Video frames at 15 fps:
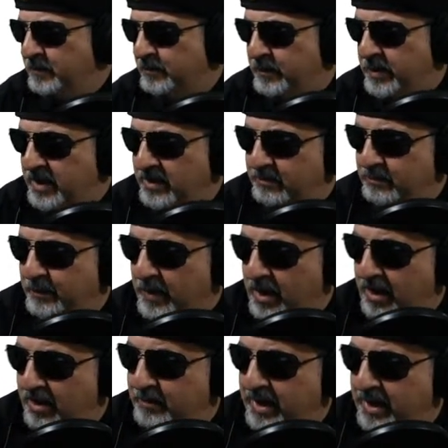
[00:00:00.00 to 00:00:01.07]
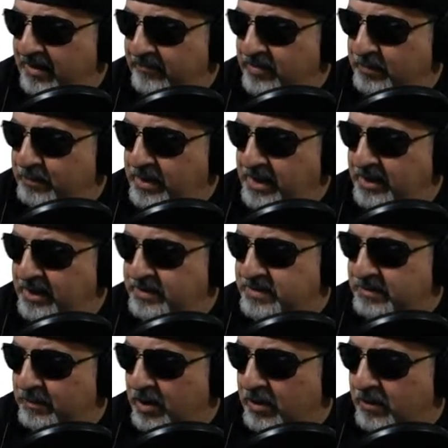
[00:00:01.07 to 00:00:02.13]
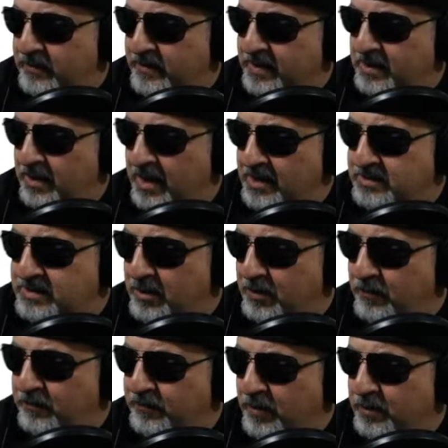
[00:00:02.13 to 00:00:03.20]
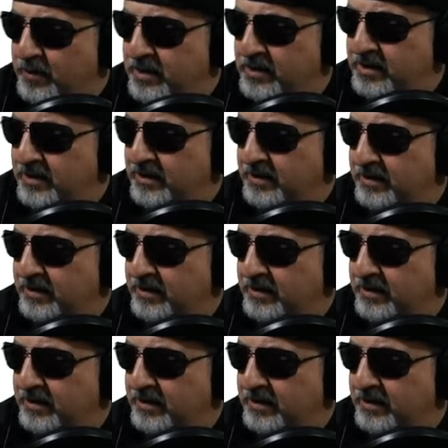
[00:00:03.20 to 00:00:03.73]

Bill and Bob have a meeting tomorrow. The clocks go forward.